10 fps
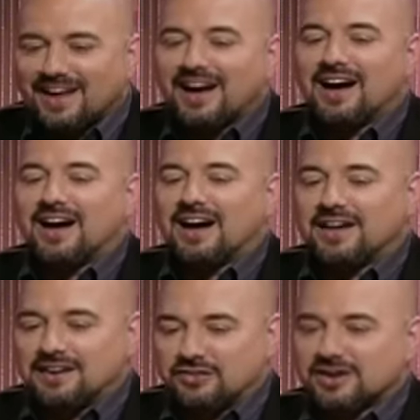
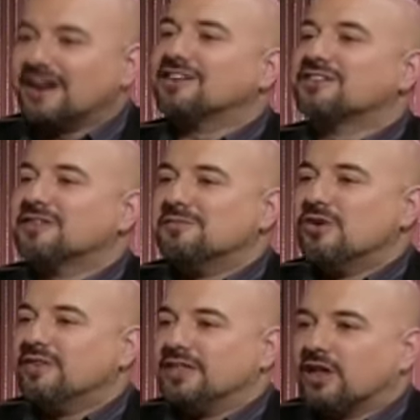another character in the
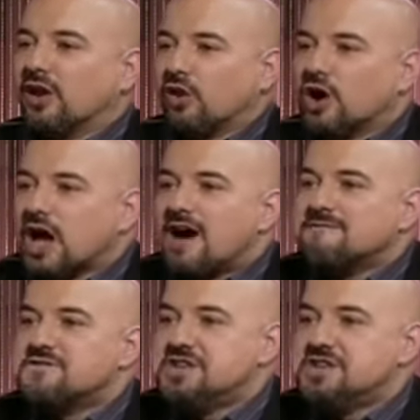movie the look of